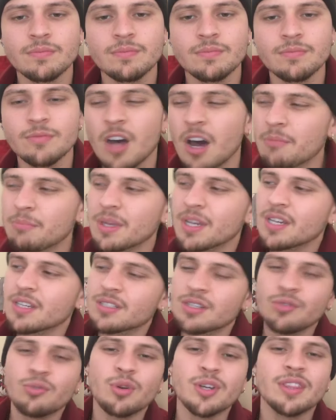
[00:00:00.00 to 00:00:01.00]
Not because
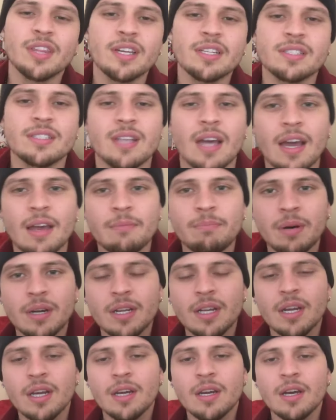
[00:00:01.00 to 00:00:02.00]
of what they say, but
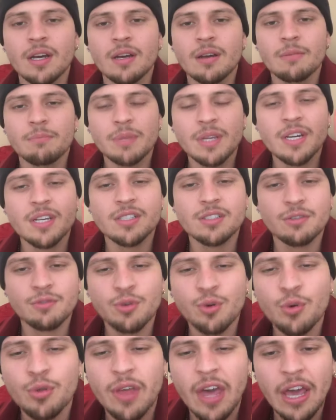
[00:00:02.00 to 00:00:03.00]
because of
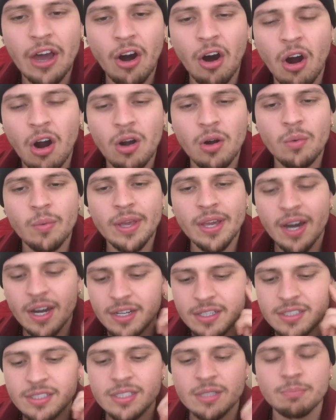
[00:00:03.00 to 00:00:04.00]
who they are. We got
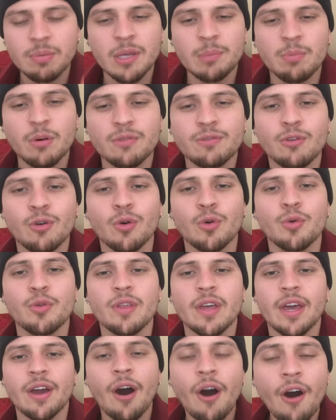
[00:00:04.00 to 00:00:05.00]
to see people for who
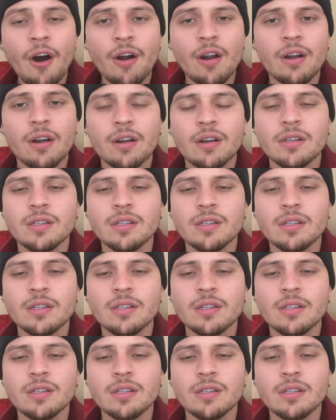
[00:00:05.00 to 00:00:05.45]
they are.